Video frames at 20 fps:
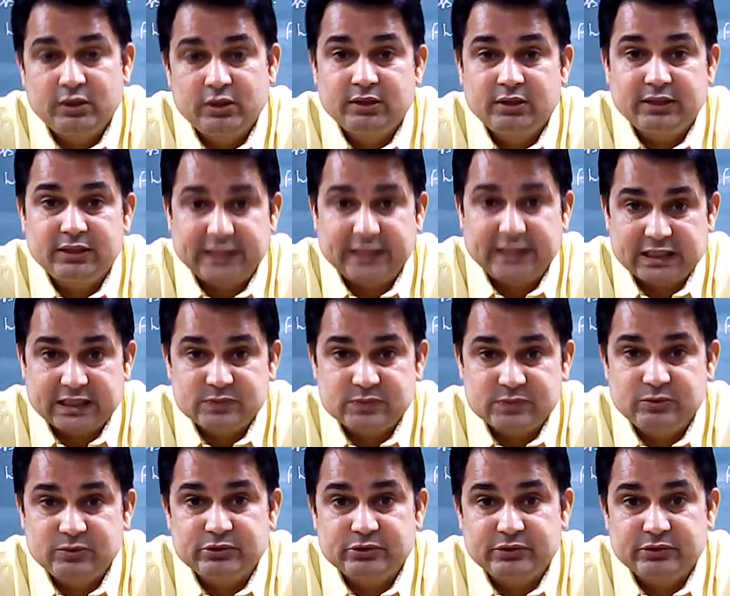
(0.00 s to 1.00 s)
the
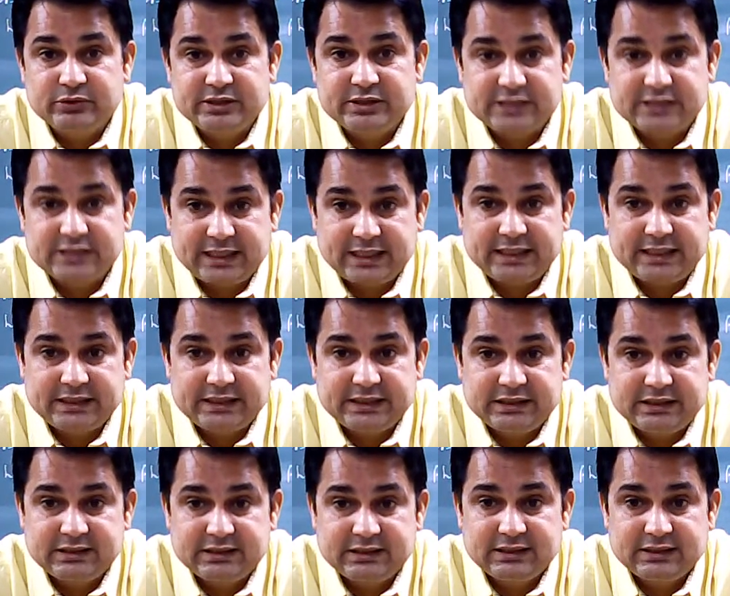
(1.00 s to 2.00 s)
textbook you desire.
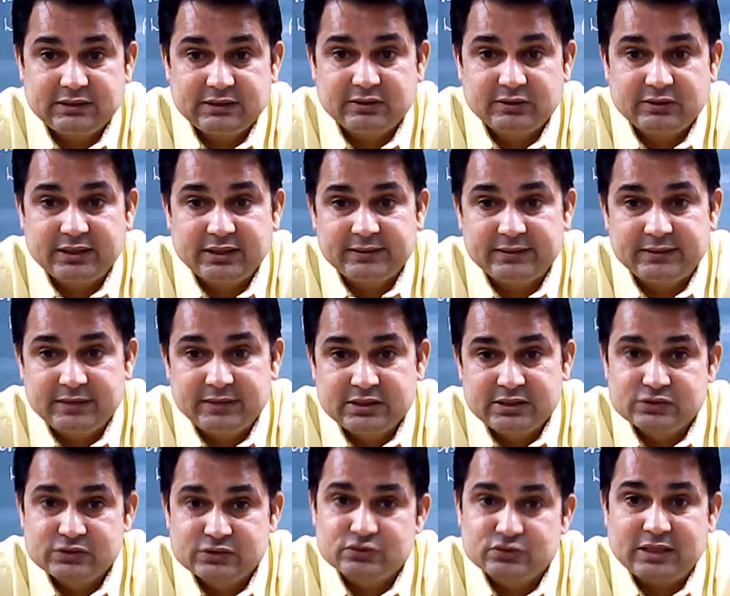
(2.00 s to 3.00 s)
Okay,
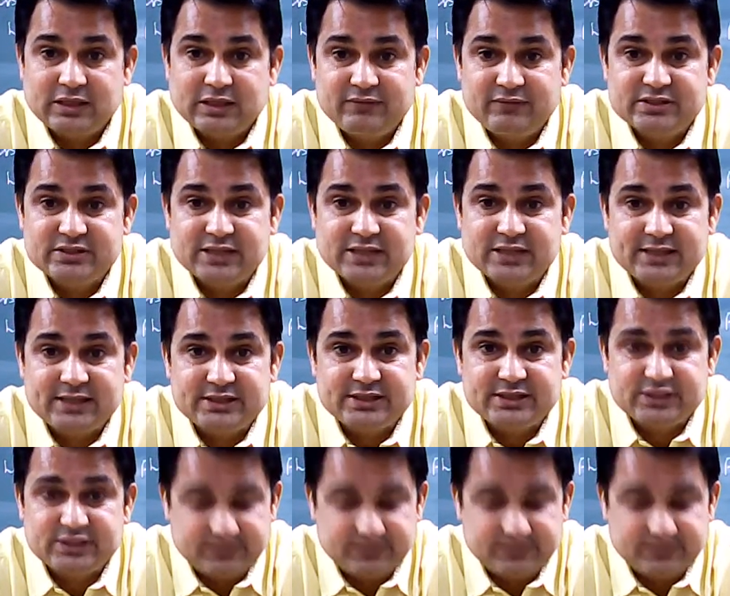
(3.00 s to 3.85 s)
so shall we start it?